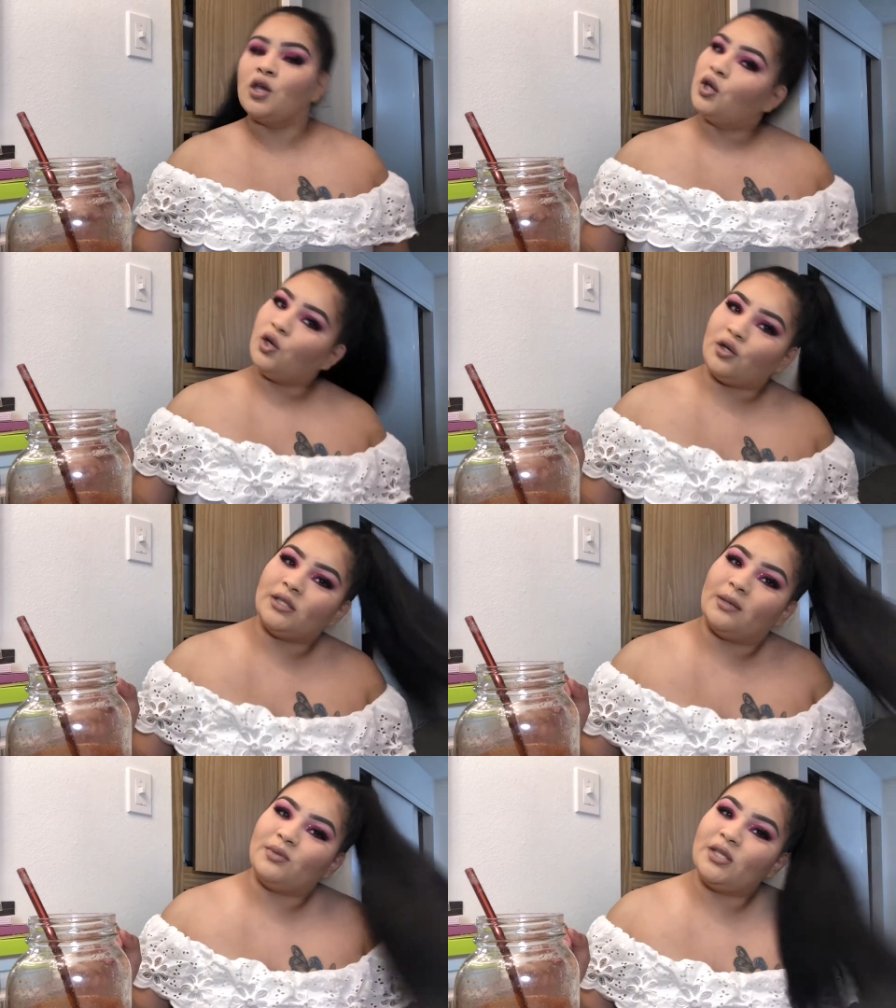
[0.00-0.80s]
your
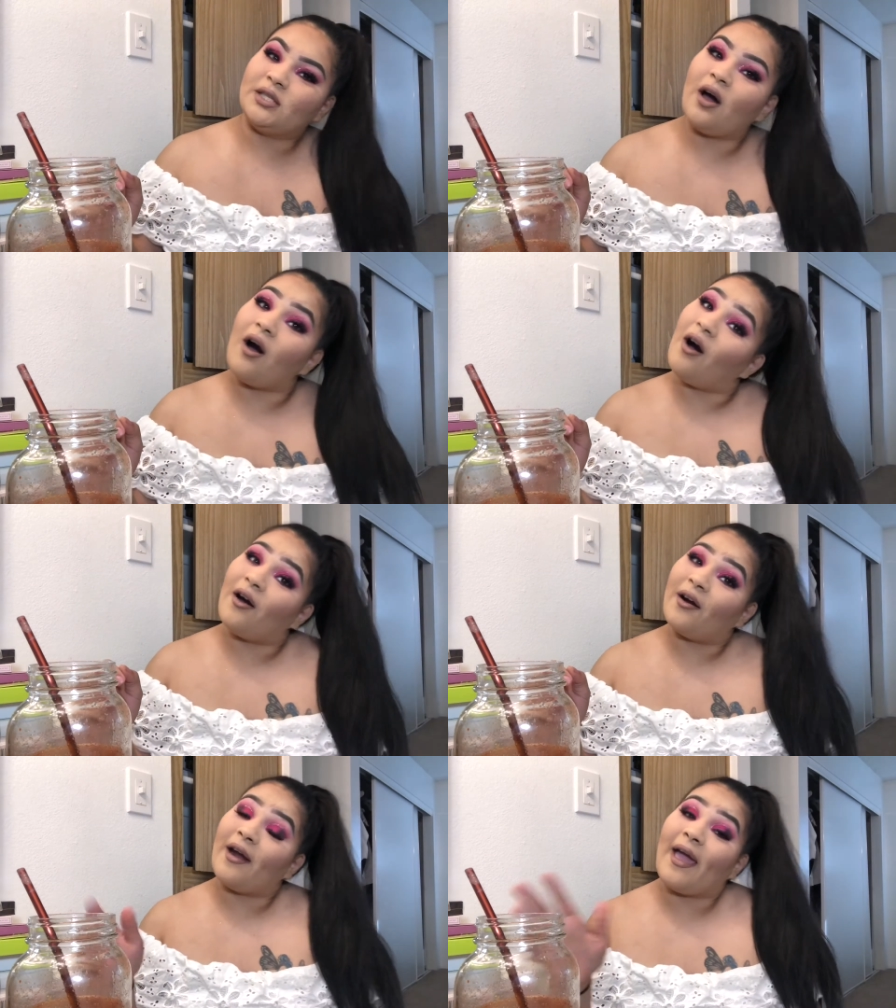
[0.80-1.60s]
assumptions
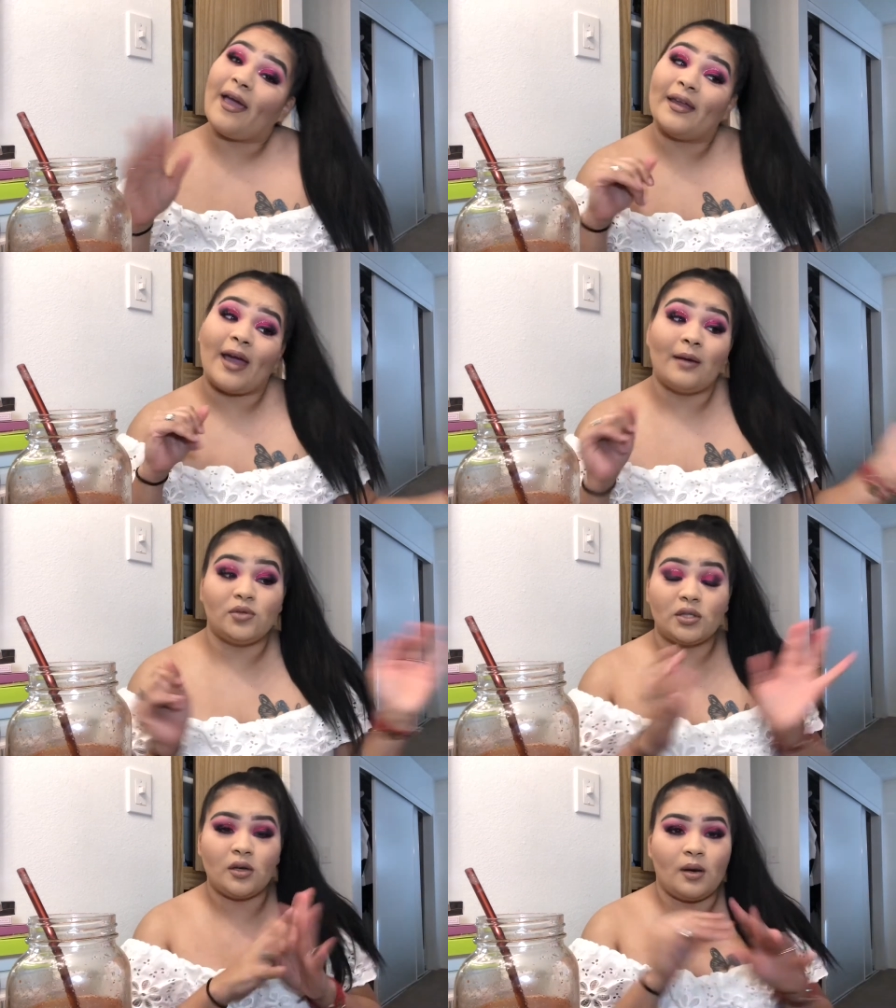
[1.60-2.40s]
are and I'm
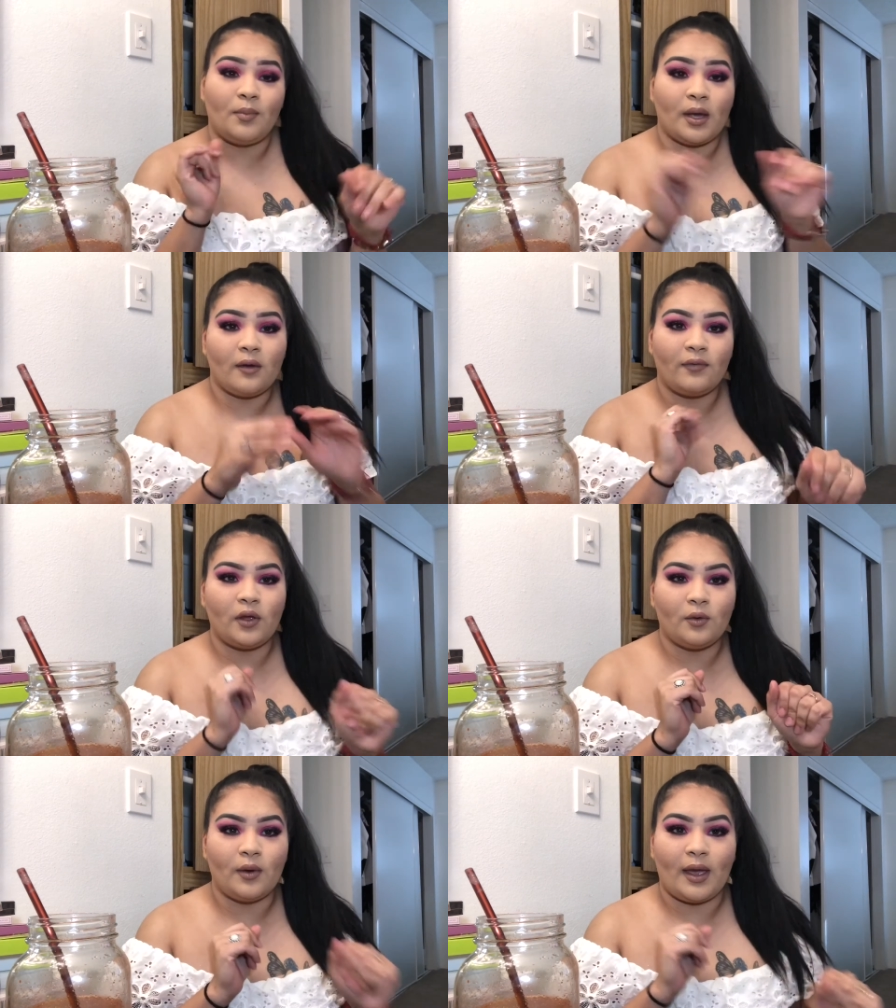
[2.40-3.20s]
just going to pick a
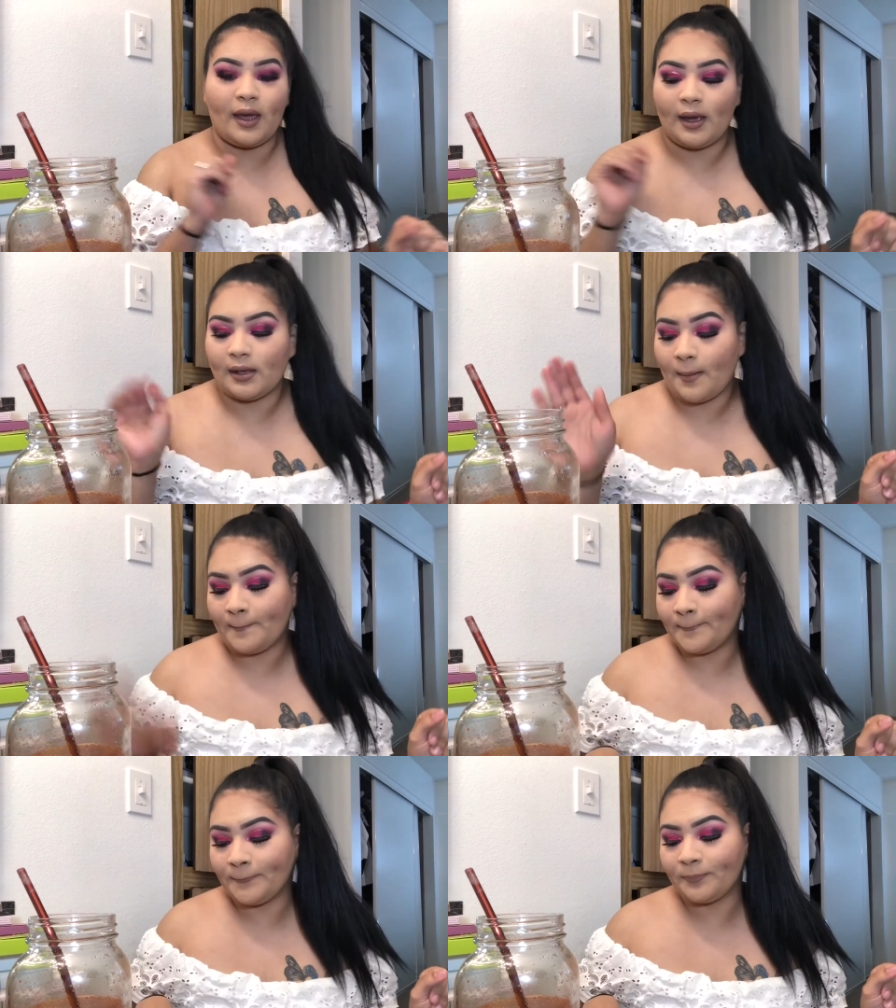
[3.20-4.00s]
few and
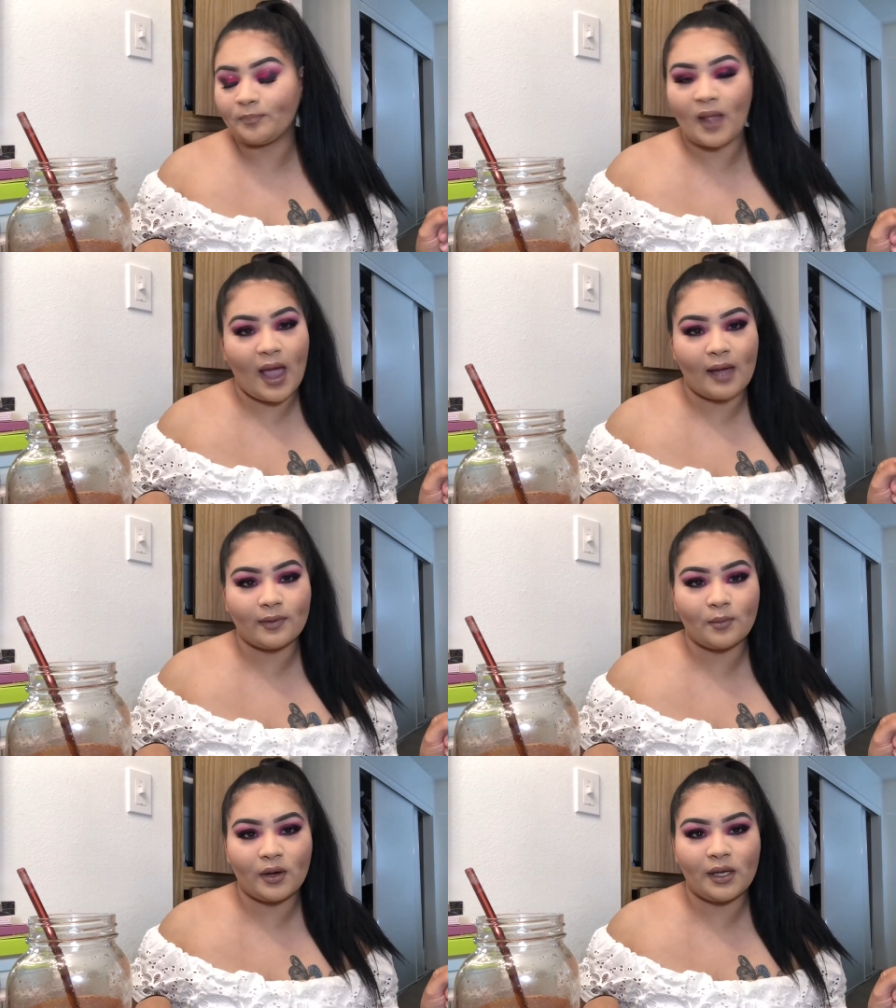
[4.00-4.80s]
I have
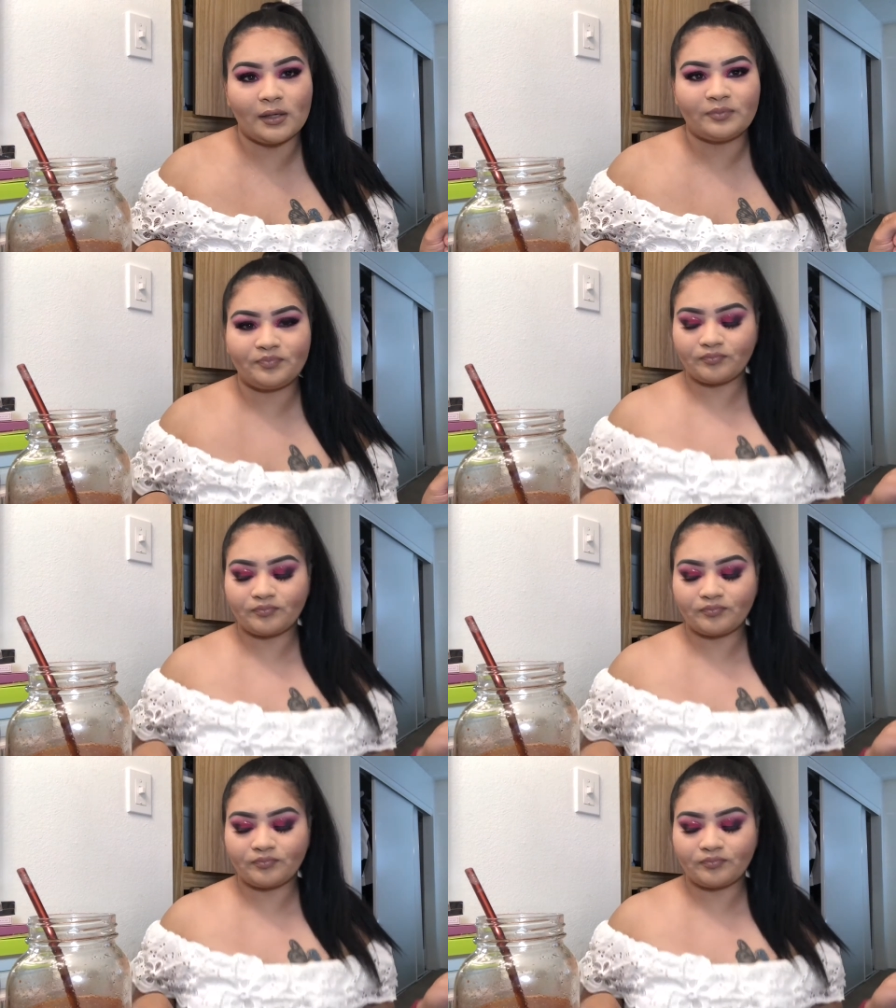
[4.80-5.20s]
them right here.